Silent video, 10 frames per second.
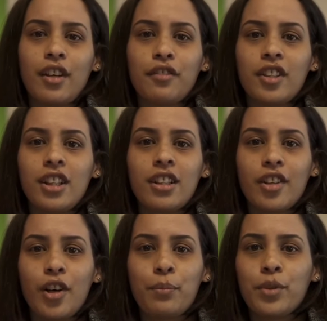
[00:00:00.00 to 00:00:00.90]
Africa
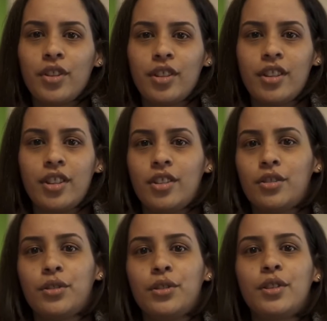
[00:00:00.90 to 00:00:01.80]
the opportunity
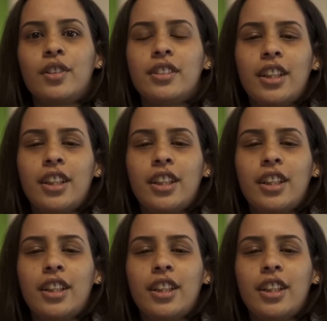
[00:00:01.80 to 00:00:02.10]
to